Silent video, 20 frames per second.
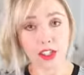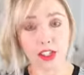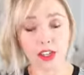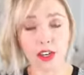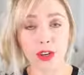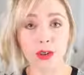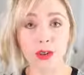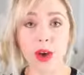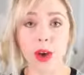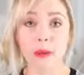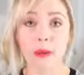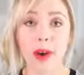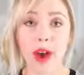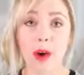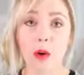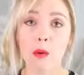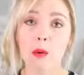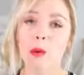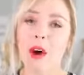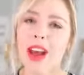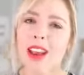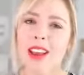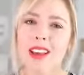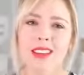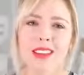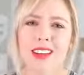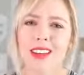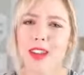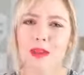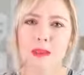to you about what
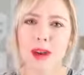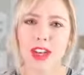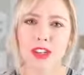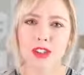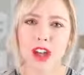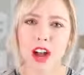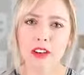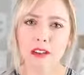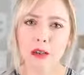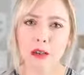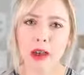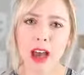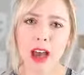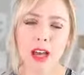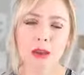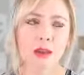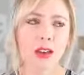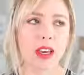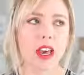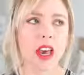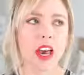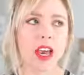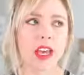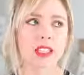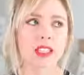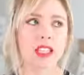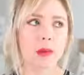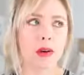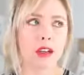is in my travel bag because